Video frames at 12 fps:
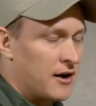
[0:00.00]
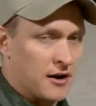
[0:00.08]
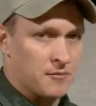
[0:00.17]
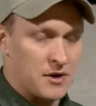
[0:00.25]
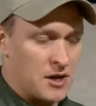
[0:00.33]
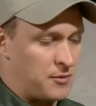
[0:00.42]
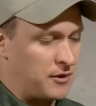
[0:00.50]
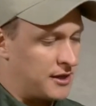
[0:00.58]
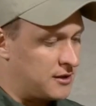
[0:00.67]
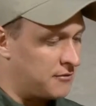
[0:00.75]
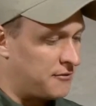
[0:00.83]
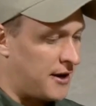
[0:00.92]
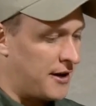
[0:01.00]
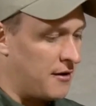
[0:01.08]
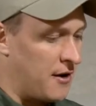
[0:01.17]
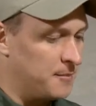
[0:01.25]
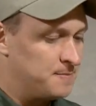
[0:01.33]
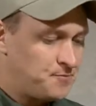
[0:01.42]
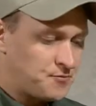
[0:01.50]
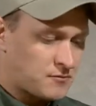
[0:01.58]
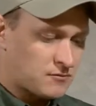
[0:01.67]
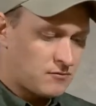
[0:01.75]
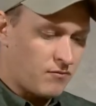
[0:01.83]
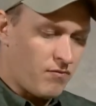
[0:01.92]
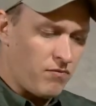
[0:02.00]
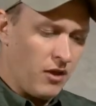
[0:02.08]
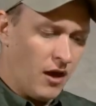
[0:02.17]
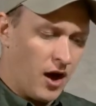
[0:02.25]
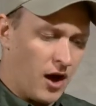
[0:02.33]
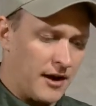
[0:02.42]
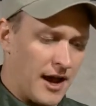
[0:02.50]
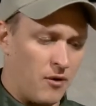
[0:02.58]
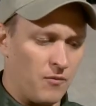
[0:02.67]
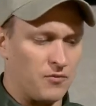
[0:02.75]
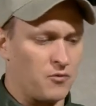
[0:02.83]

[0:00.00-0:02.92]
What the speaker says: and manipulate the firearm. Now,